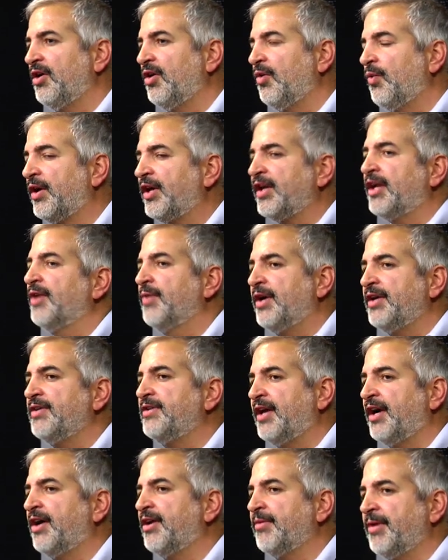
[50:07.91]
What can I write
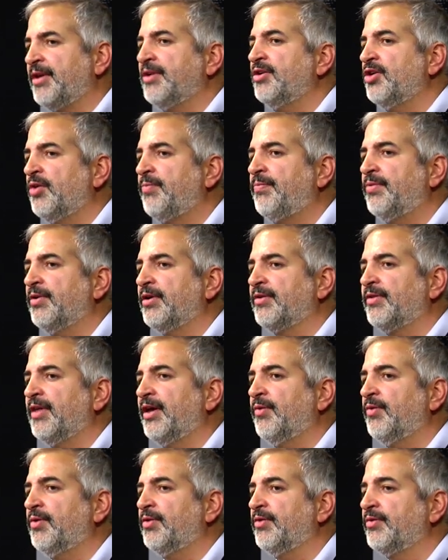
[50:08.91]
down in my notebook
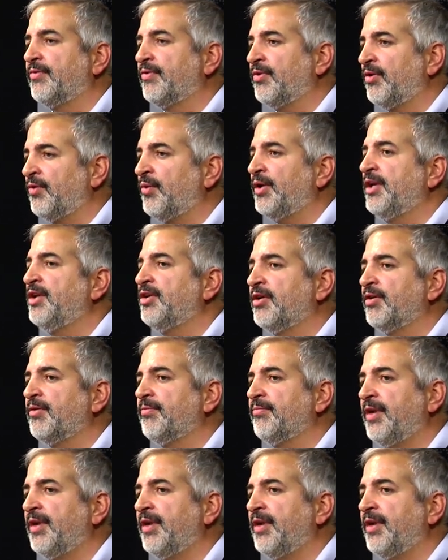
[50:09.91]
that will, for a reader,